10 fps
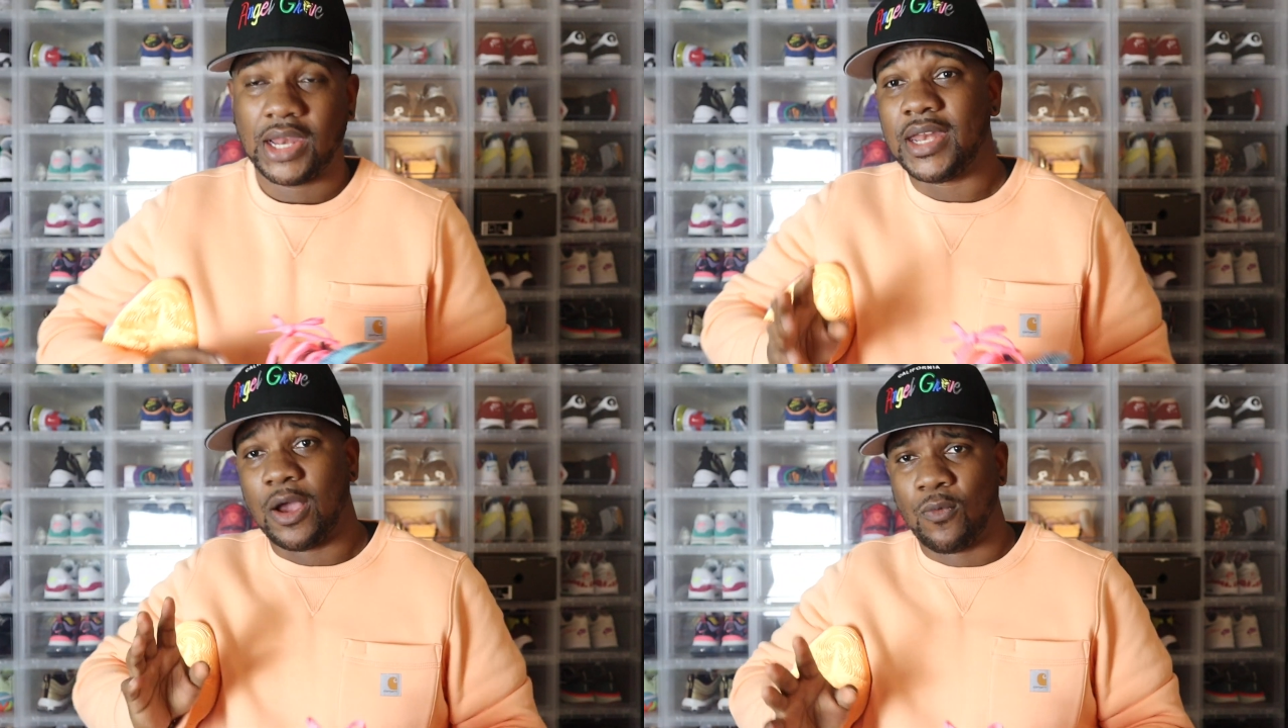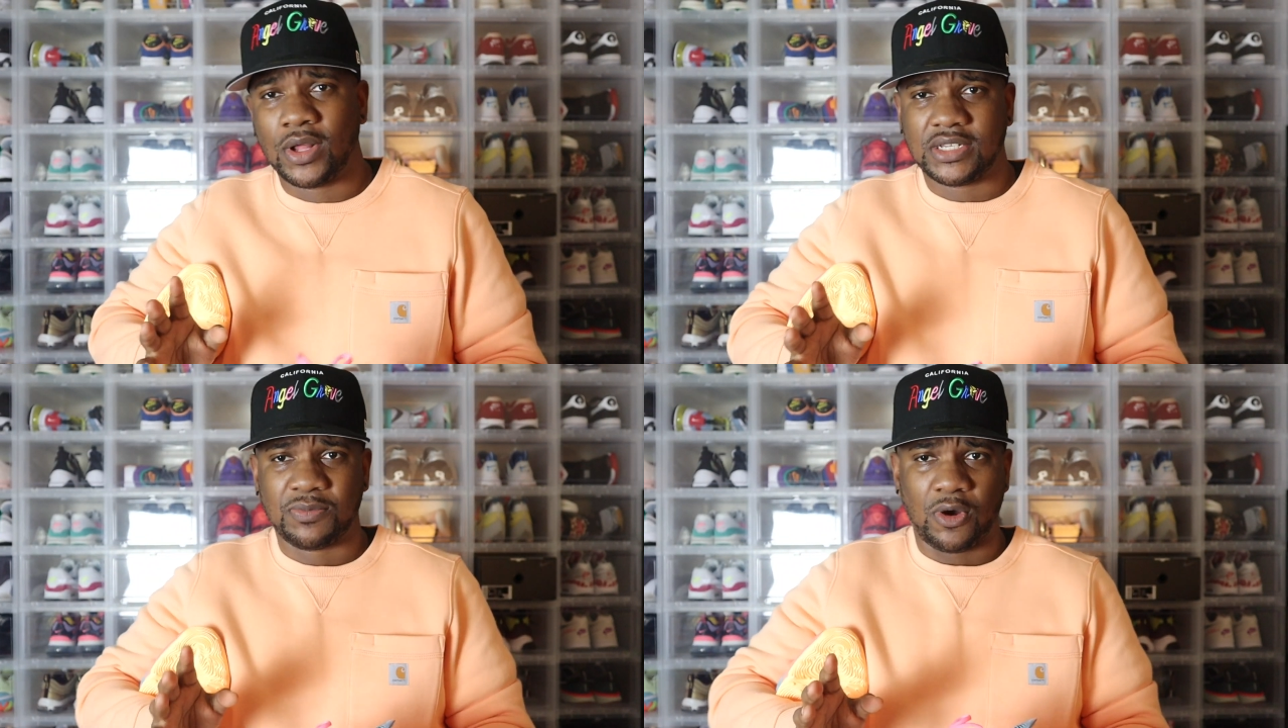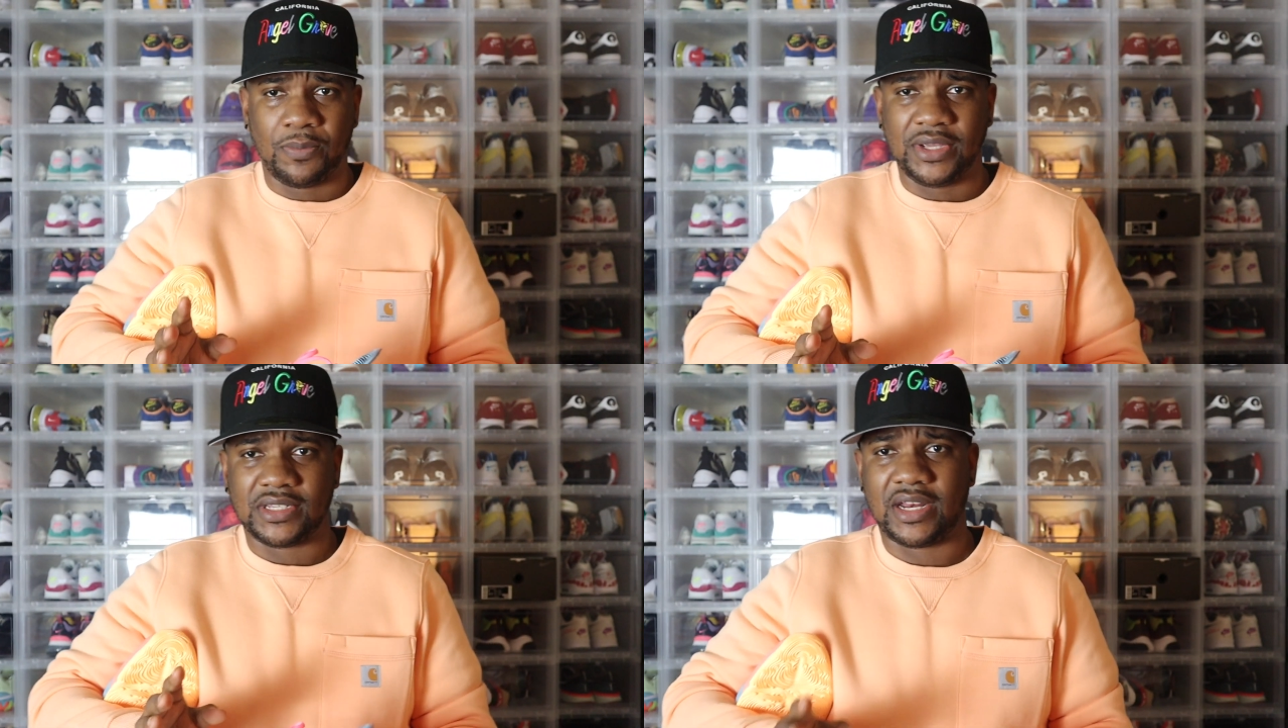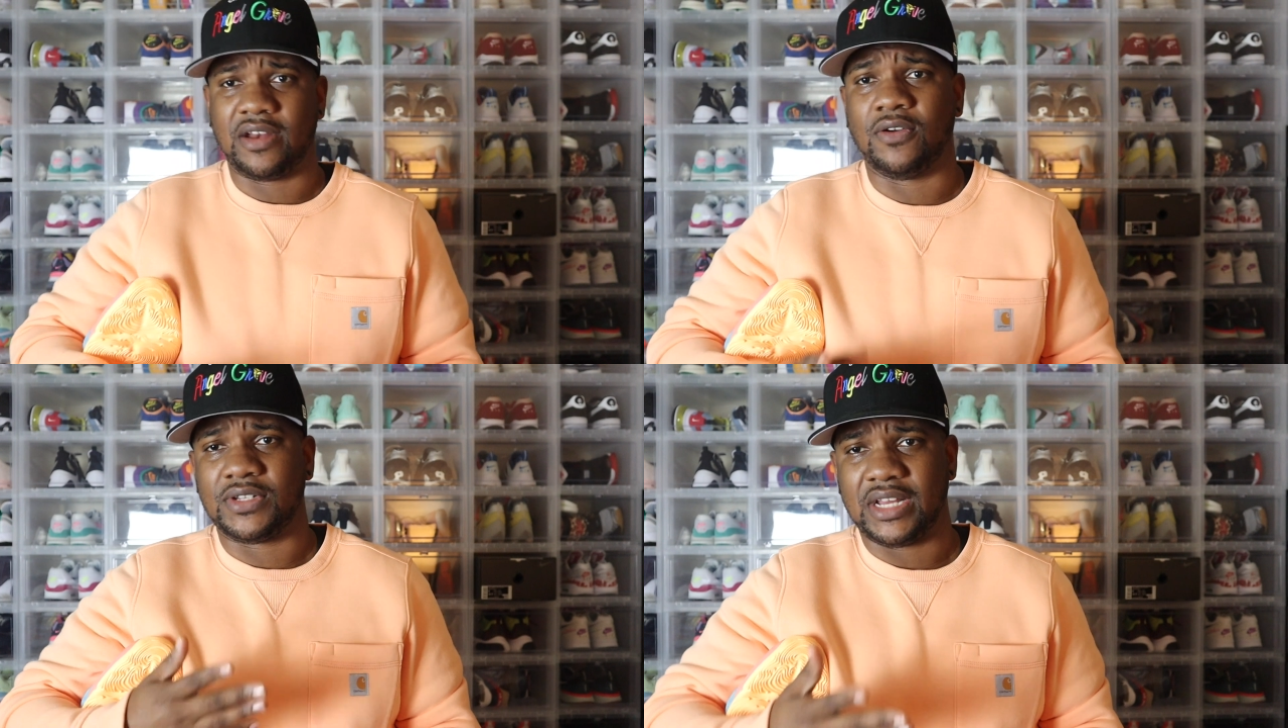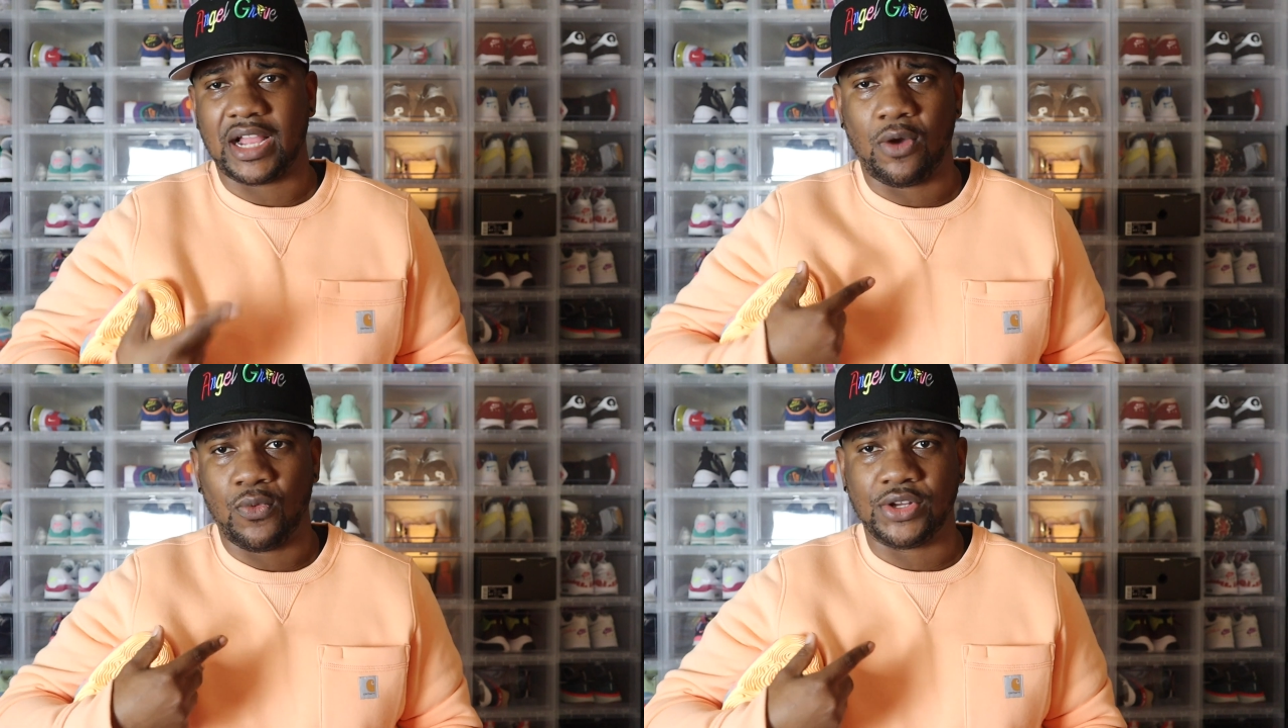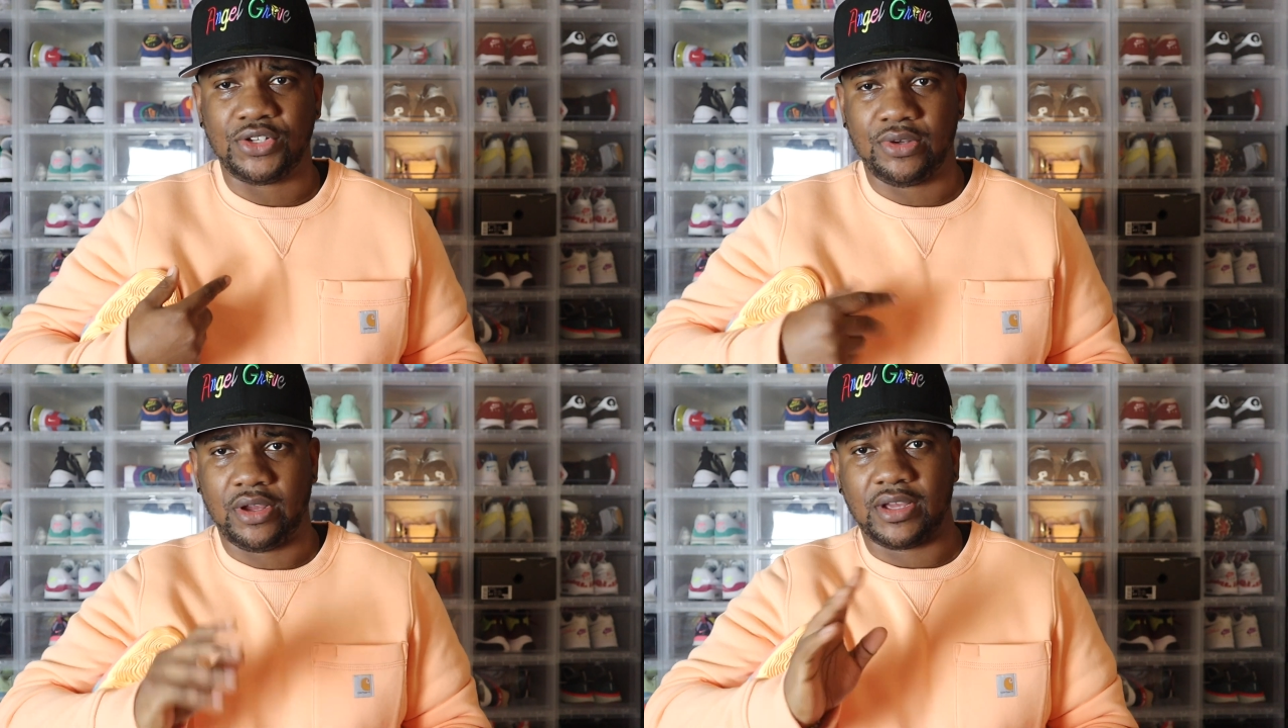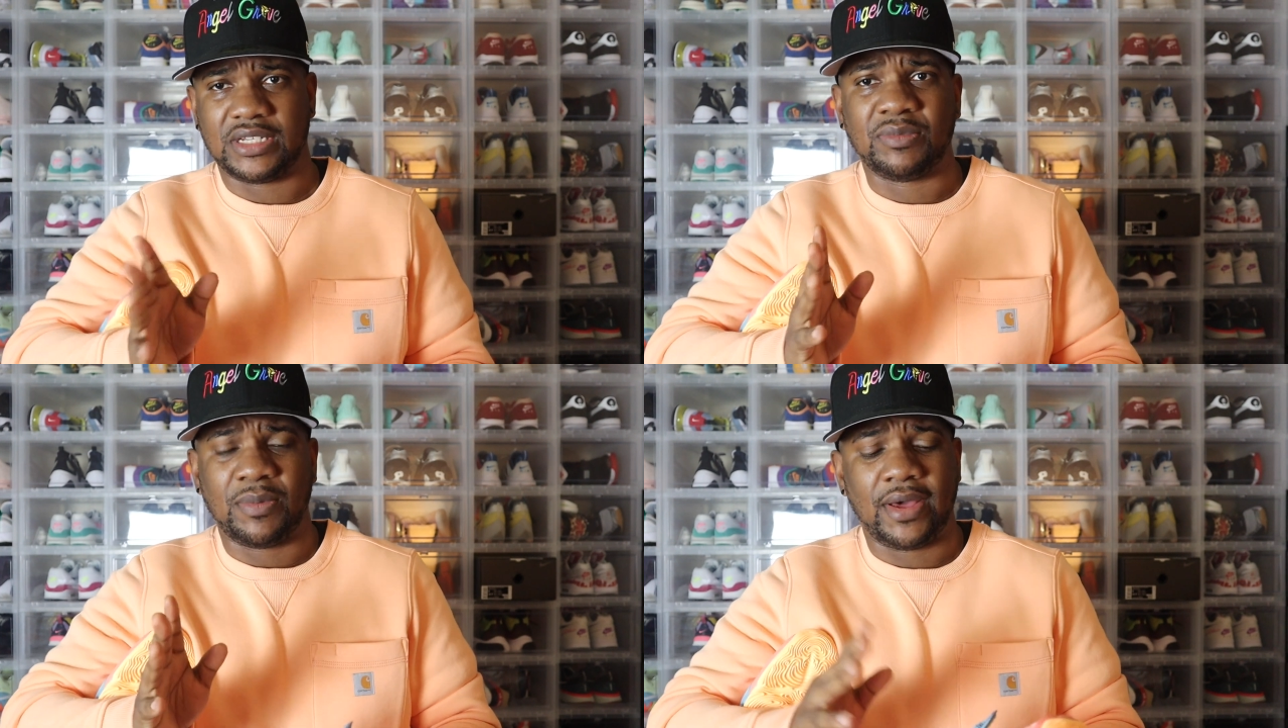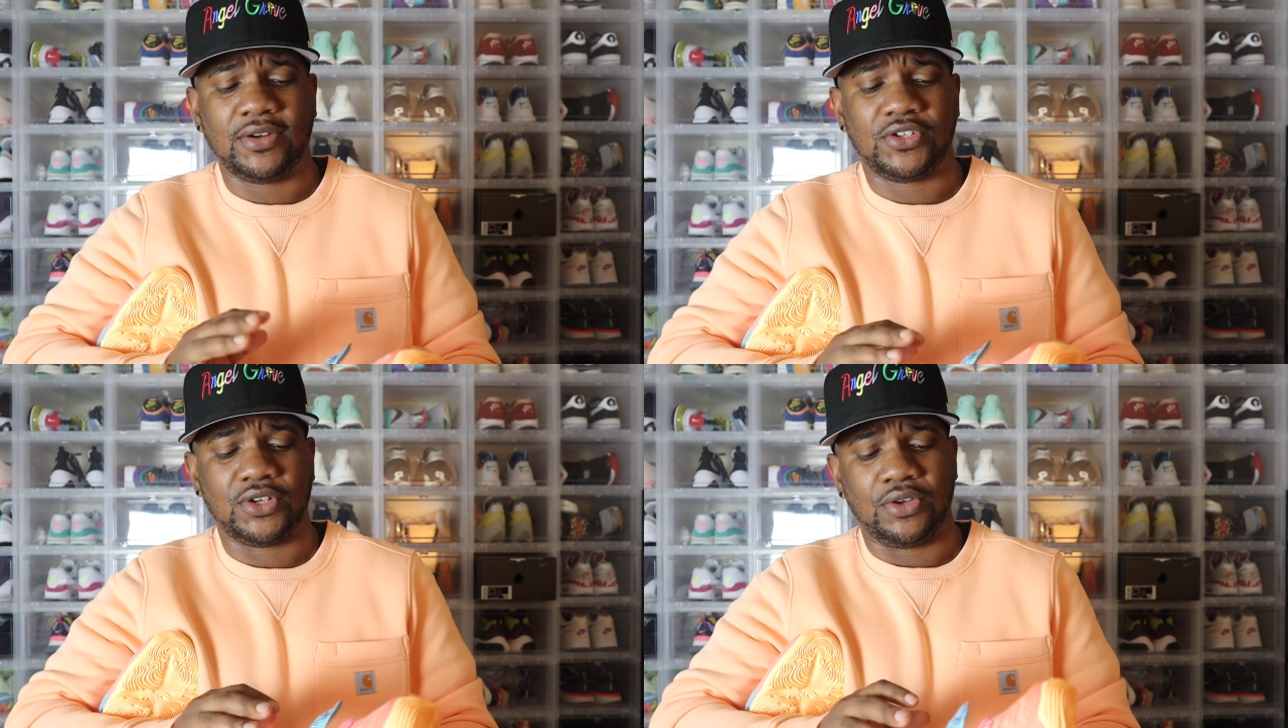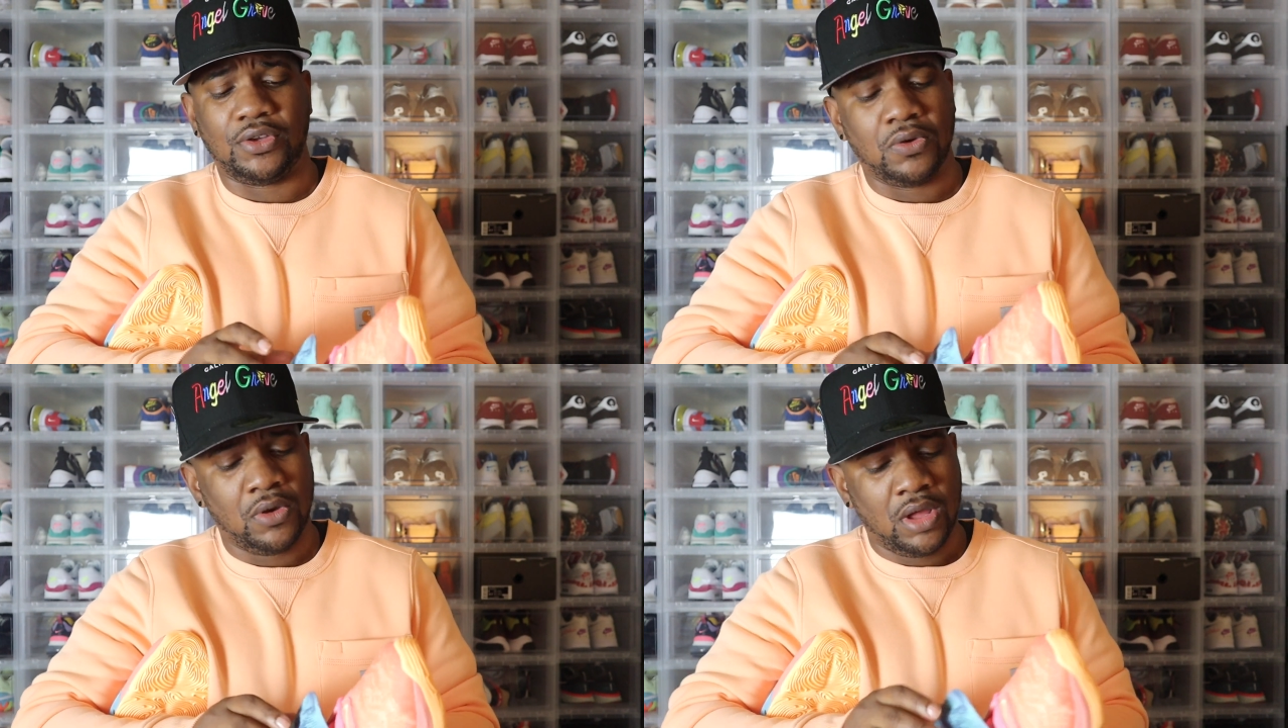Now, one small piece that I noticed, and I got one shoe here because I'm about to show you.